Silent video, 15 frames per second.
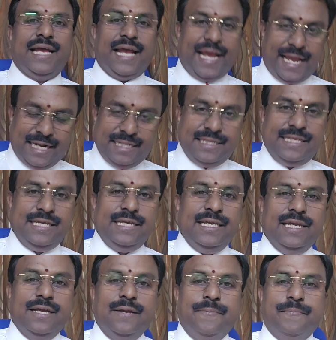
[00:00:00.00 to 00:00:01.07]
and the
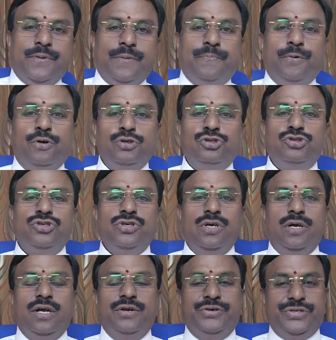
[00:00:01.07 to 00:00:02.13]
proposed
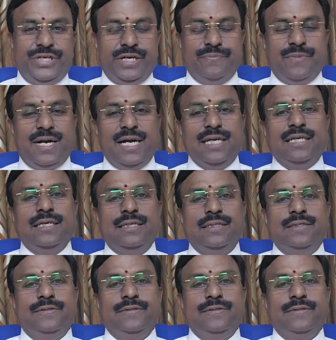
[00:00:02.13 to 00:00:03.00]
trademark,